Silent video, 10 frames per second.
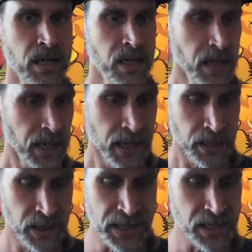and
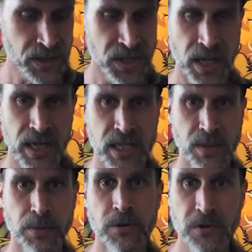getting studies
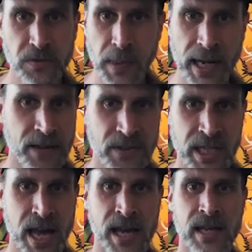approved by
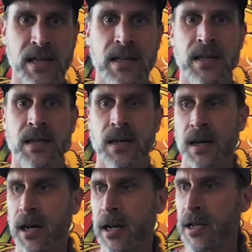FDA
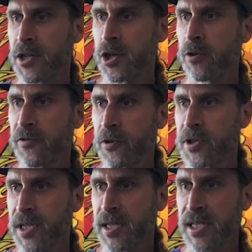to show
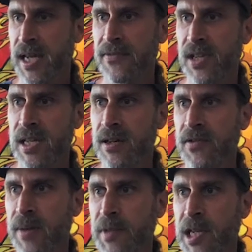first the safety of
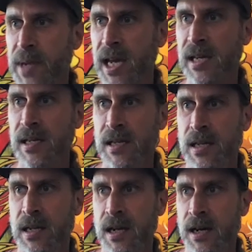MDMA,
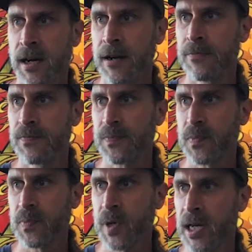and
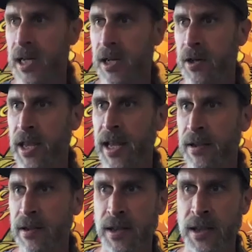
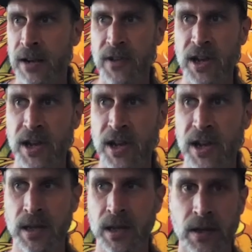then eventually
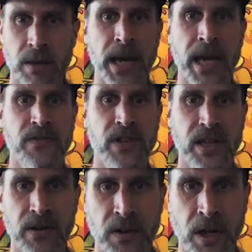the
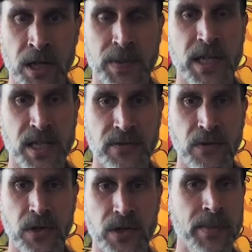benefit, especially
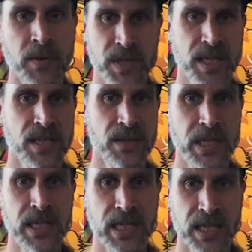for treatment-resistant
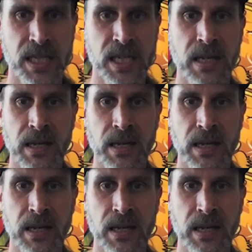PTSD.